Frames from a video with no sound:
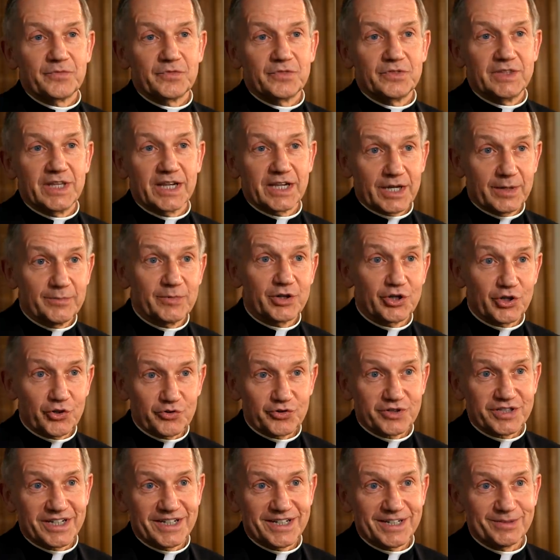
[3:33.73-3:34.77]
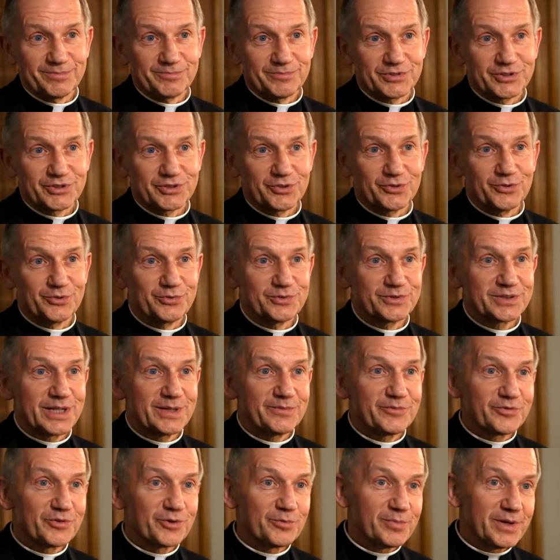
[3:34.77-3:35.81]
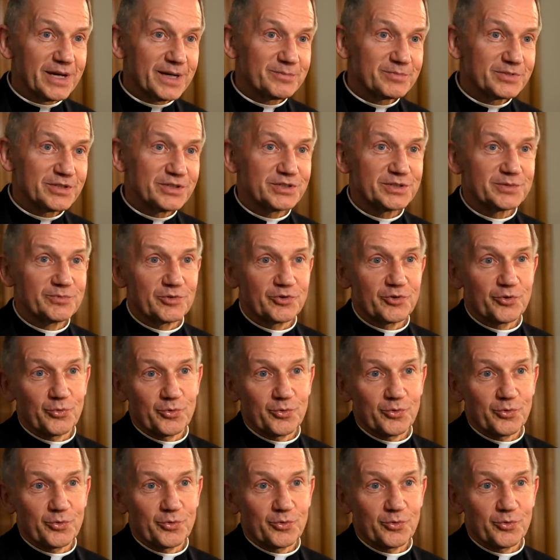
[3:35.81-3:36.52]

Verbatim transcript: they come at other times, so time for a baptism or